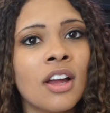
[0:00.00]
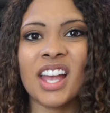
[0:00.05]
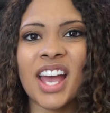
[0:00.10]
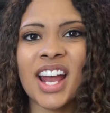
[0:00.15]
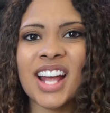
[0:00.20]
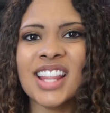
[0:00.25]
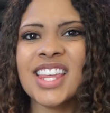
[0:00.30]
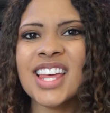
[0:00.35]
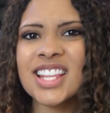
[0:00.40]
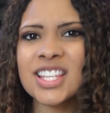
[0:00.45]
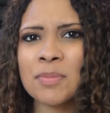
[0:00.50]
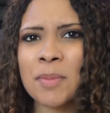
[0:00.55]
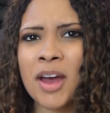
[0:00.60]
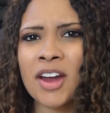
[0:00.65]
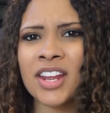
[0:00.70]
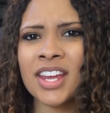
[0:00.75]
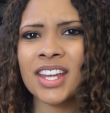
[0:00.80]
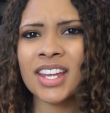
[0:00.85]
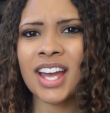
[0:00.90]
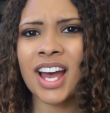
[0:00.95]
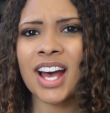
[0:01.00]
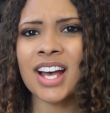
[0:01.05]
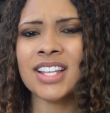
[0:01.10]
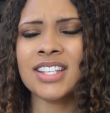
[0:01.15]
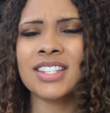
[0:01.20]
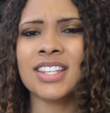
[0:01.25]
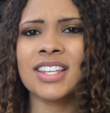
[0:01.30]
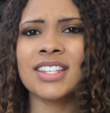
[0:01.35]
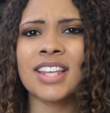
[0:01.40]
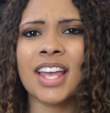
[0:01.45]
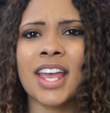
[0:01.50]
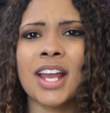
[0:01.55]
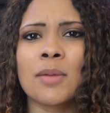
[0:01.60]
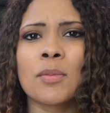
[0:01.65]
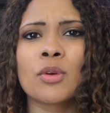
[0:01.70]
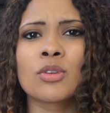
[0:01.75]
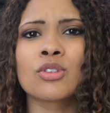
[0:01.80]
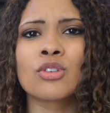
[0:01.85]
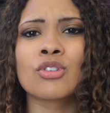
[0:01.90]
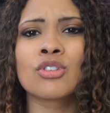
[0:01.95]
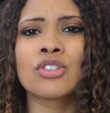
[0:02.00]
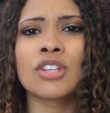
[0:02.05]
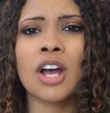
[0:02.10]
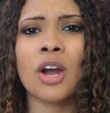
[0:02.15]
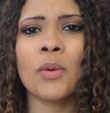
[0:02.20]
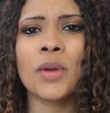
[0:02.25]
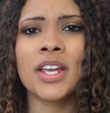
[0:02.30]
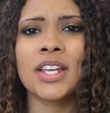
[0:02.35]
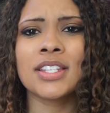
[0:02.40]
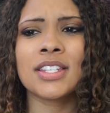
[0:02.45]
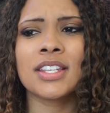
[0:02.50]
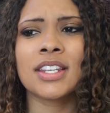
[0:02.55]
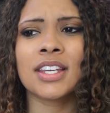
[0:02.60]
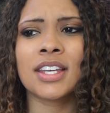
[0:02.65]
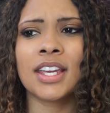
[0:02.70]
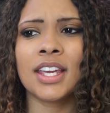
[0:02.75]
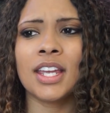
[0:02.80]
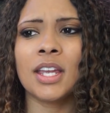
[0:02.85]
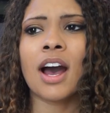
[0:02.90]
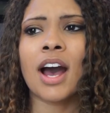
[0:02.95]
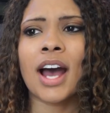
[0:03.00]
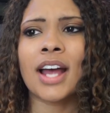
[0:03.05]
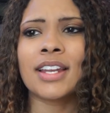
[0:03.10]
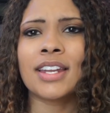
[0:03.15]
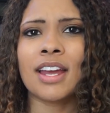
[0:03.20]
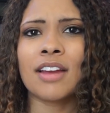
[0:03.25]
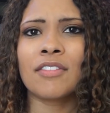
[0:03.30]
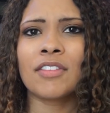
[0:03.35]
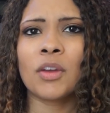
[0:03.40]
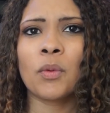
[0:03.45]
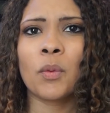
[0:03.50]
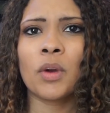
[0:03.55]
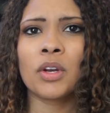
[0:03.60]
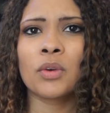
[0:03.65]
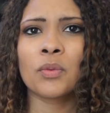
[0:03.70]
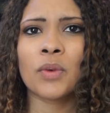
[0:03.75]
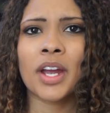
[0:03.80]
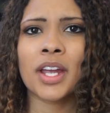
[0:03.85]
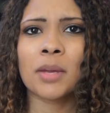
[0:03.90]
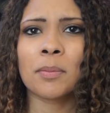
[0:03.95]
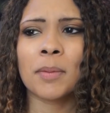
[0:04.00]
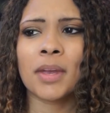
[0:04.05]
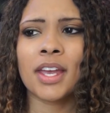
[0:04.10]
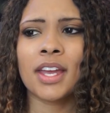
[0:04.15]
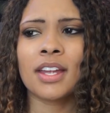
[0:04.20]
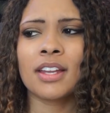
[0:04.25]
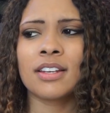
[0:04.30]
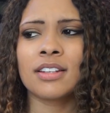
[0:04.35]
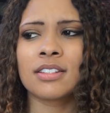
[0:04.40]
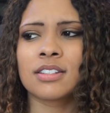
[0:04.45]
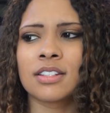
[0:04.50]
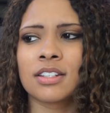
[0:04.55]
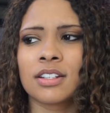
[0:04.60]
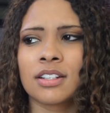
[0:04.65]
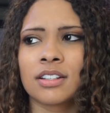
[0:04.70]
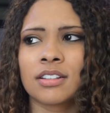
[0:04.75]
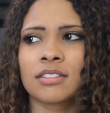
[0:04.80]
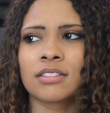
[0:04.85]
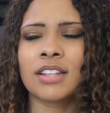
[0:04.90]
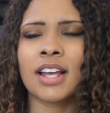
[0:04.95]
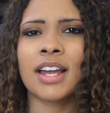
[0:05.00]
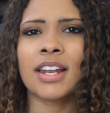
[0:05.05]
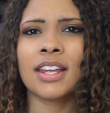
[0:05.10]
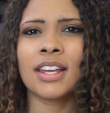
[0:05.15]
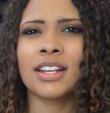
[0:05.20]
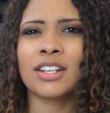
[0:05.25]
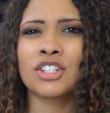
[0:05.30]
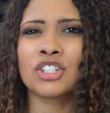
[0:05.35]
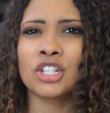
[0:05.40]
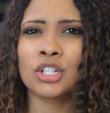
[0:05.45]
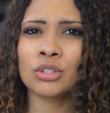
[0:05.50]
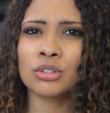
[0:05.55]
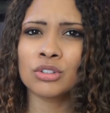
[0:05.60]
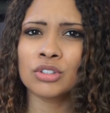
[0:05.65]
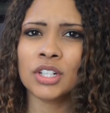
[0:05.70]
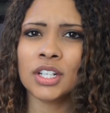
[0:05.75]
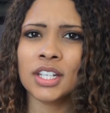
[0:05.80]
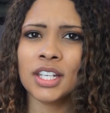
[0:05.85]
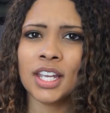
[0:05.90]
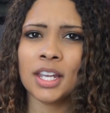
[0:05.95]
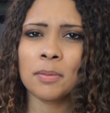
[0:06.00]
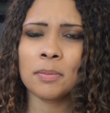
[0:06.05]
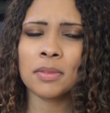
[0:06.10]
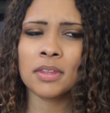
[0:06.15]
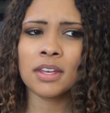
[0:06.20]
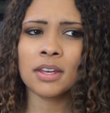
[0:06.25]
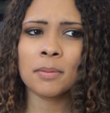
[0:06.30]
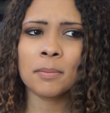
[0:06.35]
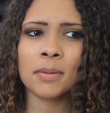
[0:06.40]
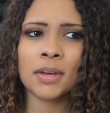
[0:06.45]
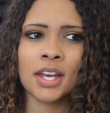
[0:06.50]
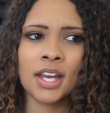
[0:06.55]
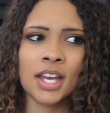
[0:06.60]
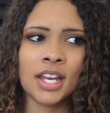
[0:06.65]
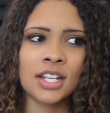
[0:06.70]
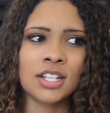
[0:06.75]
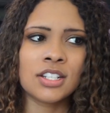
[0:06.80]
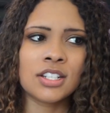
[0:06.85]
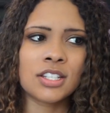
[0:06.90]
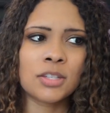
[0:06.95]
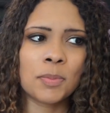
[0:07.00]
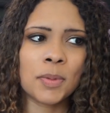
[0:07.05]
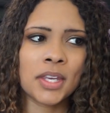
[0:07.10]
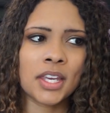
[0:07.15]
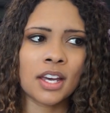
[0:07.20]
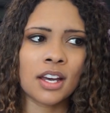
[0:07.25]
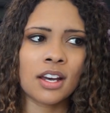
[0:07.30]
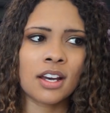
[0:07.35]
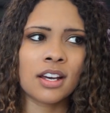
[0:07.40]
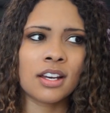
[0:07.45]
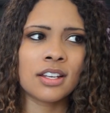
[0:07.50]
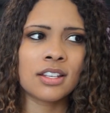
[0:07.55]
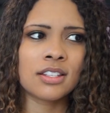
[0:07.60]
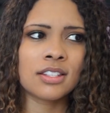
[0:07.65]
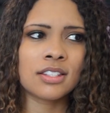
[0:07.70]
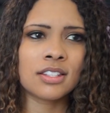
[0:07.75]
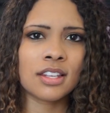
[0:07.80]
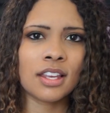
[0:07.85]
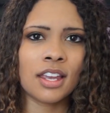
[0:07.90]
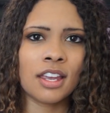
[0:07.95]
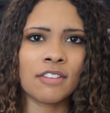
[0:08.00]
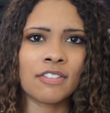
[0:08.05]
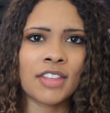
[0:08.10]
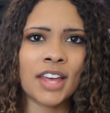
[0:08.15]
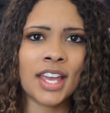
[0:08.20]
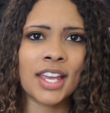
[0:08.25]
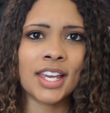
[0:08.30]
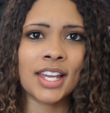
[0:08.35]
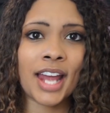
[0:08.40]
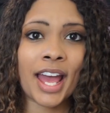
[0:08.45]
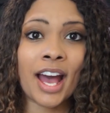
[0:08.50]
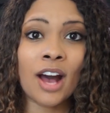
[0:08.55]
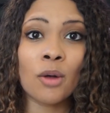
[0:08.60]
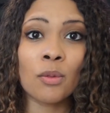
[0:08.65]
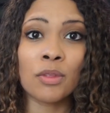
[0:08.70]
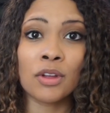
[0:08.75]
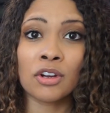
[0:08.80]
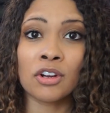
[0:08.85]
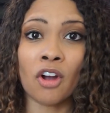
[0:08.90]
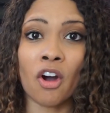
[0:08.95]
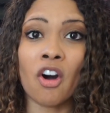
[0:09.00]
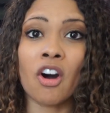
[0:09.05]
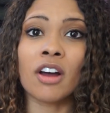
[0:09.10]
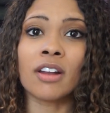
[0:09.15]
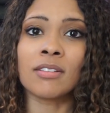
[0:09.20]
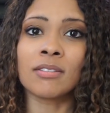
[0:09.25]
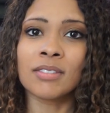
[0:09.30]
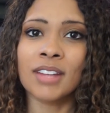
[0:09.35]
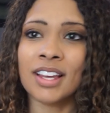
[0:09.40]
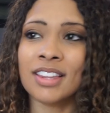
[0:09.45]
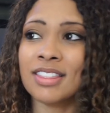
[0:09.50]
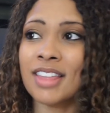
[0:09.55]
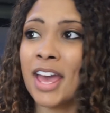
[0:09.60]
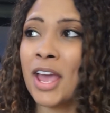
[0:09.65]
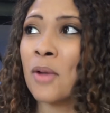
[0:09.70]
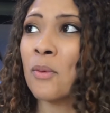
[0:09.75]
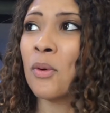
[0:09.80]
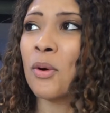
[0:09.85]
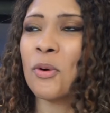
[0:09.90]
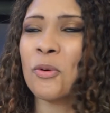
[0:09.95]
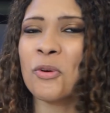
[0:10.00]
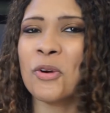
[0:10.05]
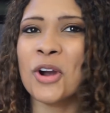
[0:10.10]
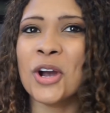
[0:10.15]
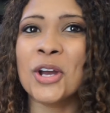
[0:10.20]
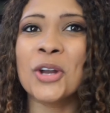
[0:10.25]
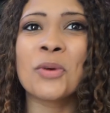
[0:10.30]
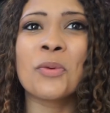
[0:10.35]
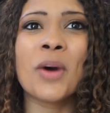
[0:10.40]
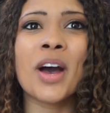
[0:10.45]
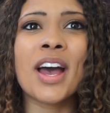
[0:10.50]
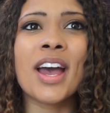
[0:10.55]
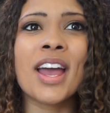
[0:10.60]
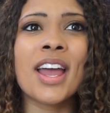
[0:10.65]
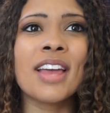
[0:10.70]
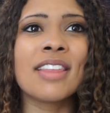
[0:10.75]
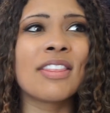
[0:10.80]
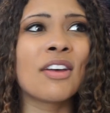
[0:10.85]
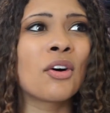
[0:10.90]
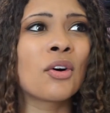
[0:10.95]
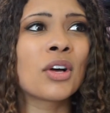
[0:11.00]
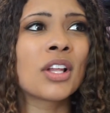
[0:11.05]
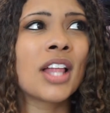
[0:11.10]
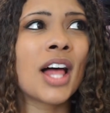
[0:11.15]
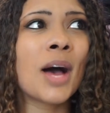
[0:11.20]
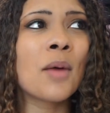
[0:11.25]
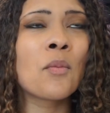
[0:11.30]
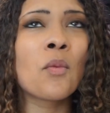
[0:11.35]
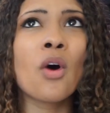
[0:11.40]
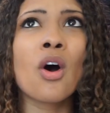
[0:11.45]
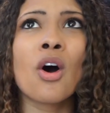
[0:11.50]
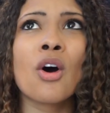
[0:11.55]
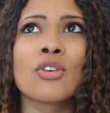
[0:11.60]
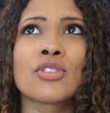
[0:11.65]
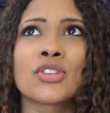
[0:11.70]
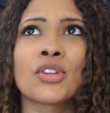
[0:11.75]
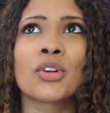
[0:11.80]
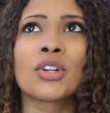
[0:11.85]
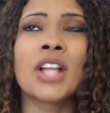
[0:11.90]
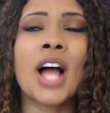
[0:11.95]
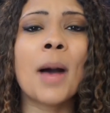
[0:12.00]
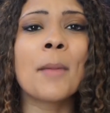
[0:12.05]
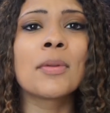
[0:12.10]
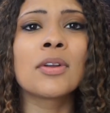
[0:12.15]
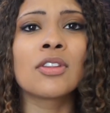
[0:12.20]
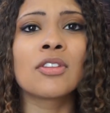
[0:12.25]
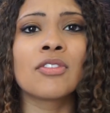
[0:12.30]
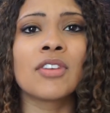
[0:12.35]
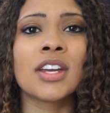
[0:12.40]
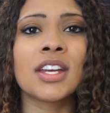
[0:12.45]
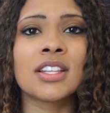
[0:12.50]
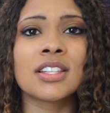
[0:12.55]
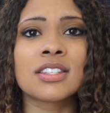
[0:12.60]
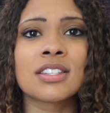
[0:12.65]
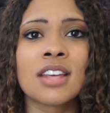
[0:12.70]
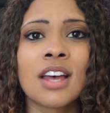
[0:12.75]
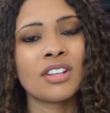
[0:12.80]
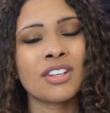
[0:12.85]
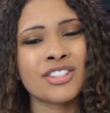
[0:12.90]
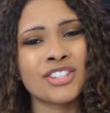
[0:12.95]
And I think that's about it, guys. These animals are so easy to keep. I definitely wouldn't recommend letting children keep them just because if they get out, they're gone. Like, they will run away, they'll climb walls, they'll climb into the vents.